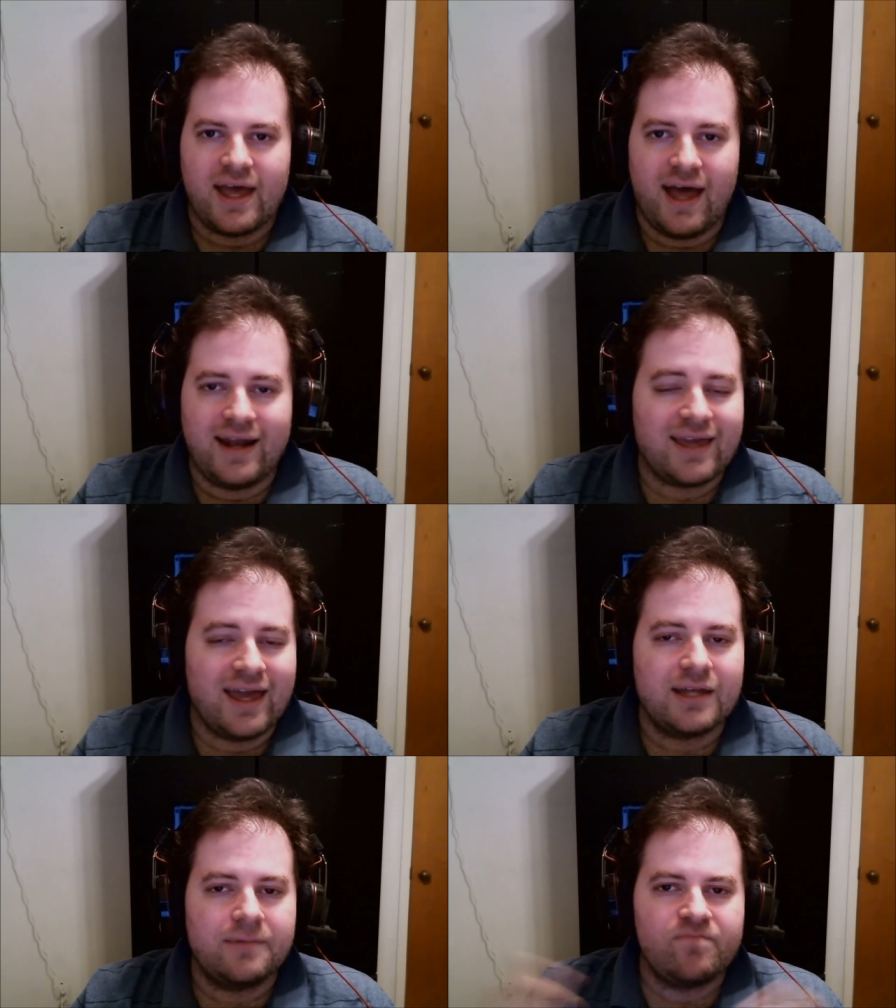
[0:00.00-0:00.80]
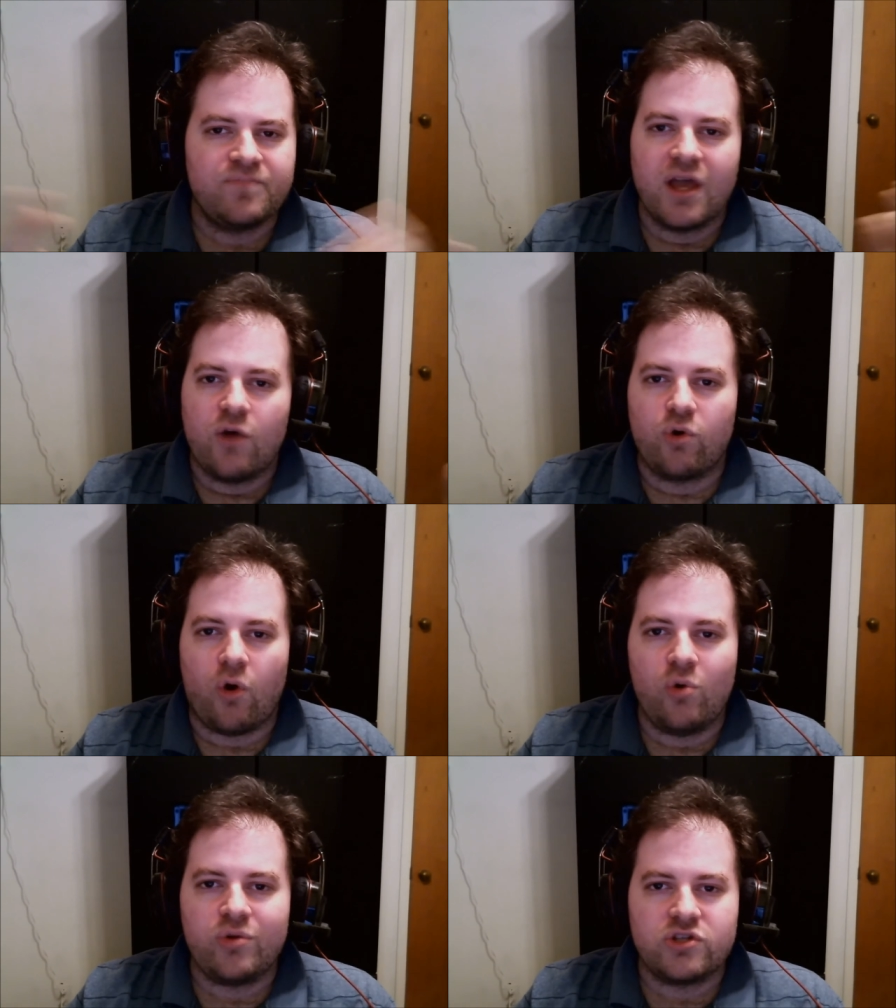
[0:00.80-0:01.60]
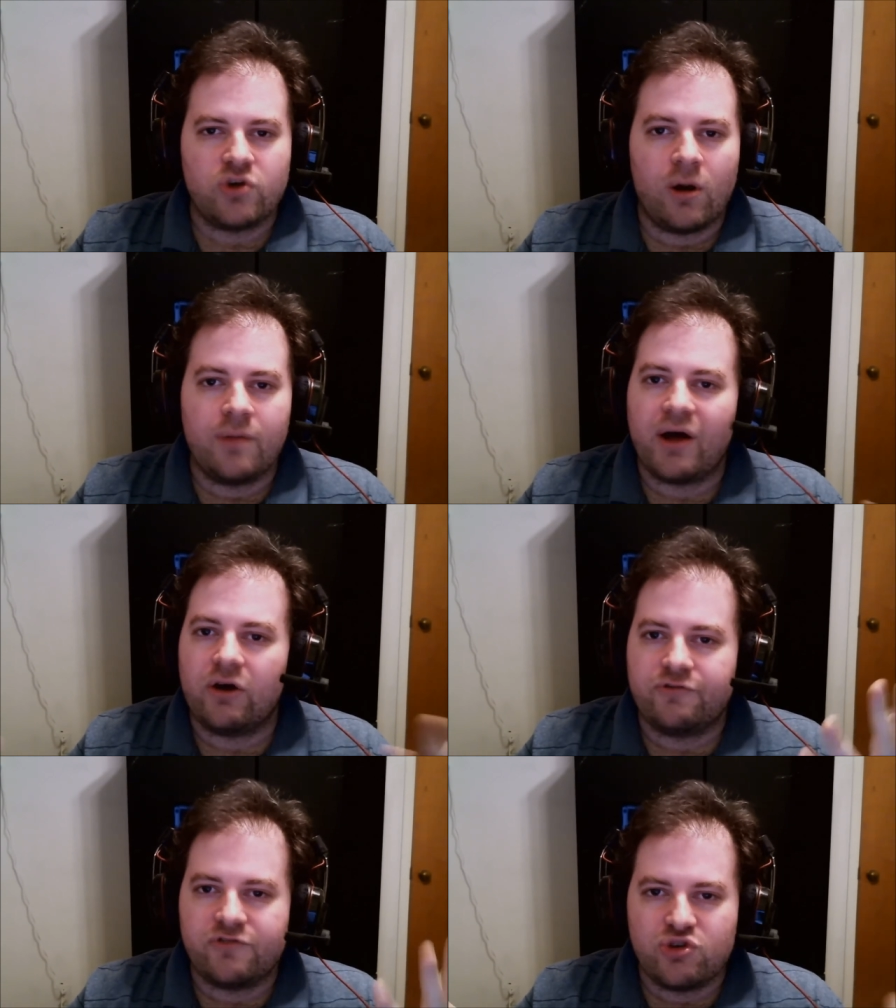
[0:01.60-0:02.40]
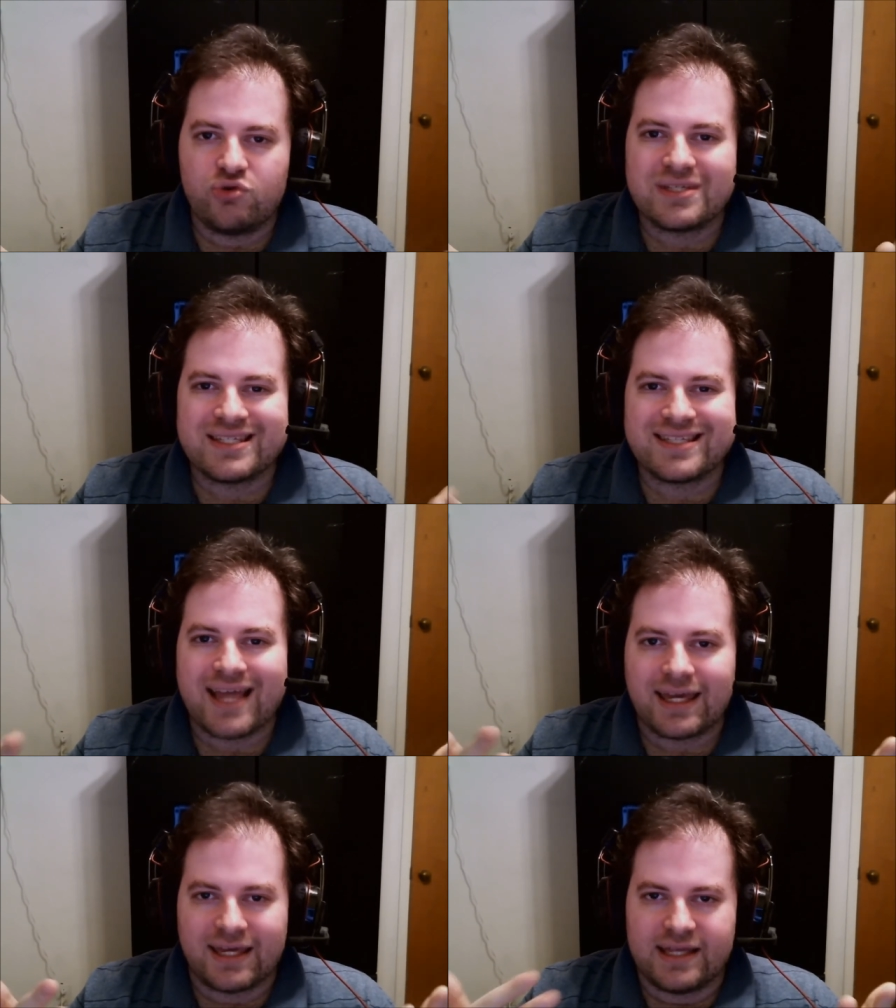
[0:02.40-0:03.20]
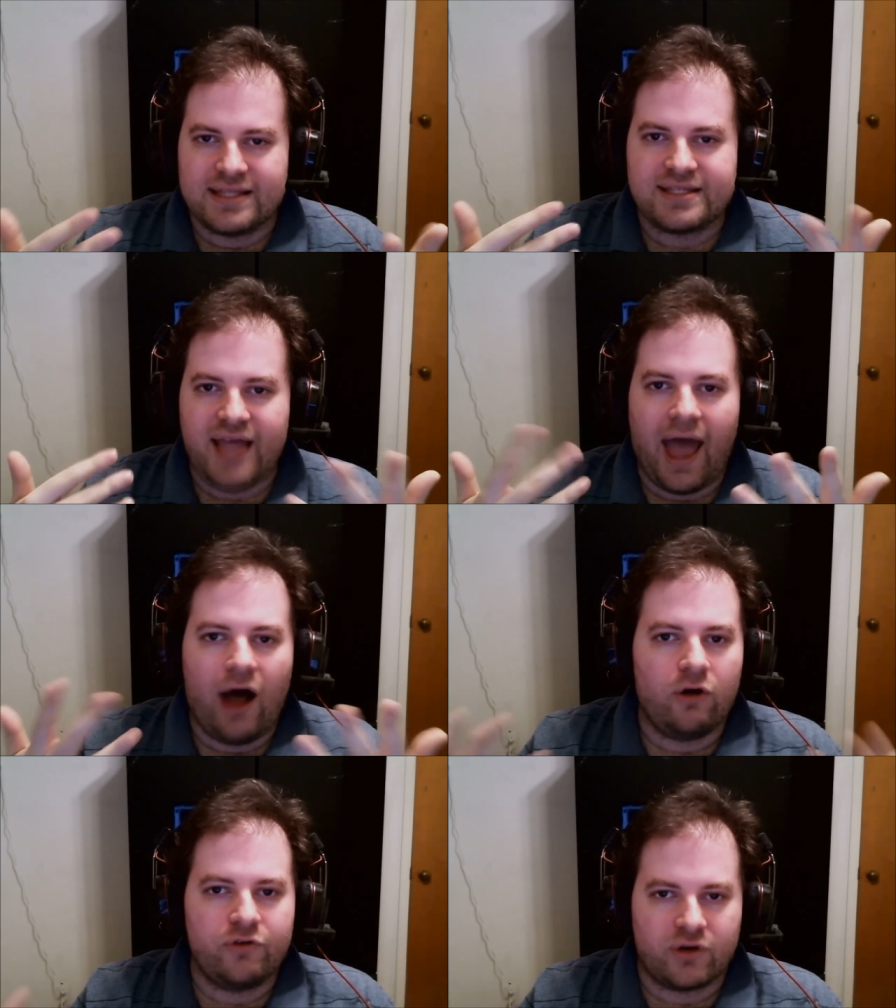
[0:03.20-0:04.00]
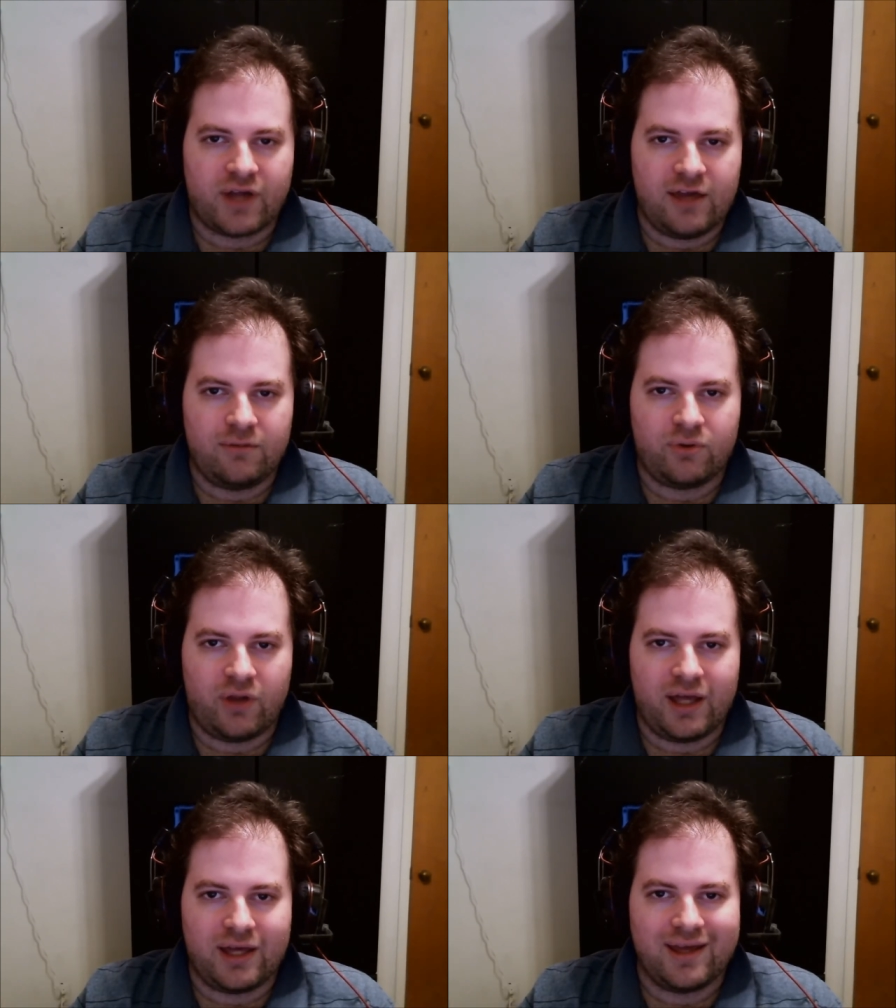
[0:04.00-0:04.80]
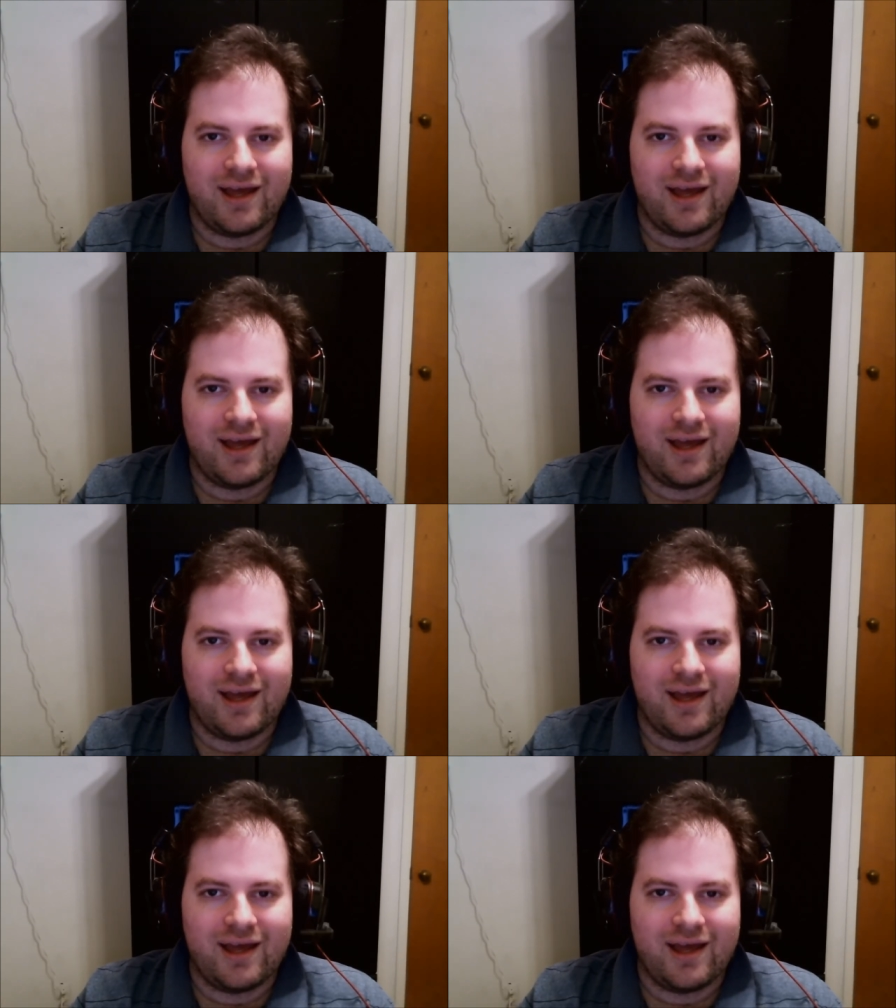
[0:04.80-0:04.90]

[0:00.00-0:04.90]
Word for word: And again, we're only talking about a few seconds out of your gameplay.